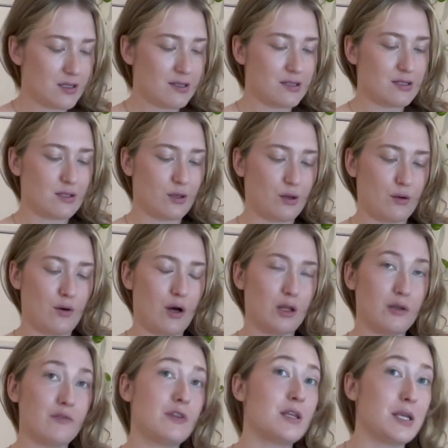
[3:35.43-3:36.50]
So all
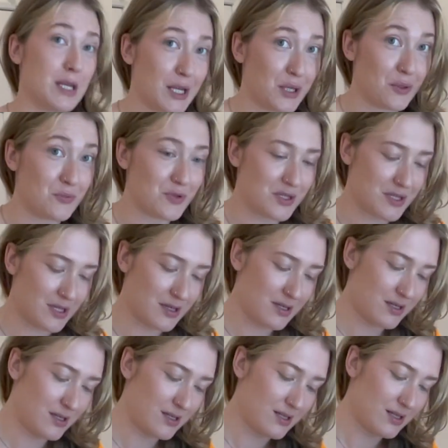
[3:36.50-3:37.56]
of the nibs
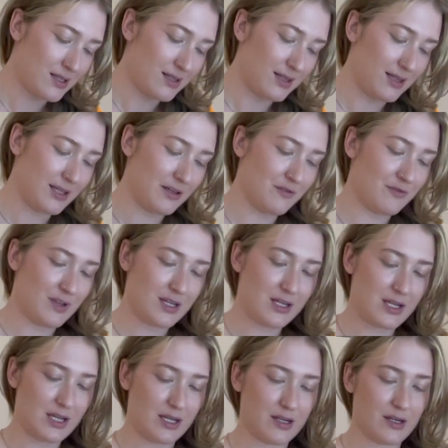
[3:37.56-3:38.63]
live in
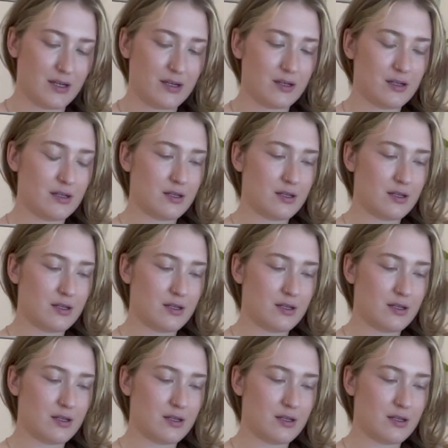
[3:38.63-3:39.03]
here,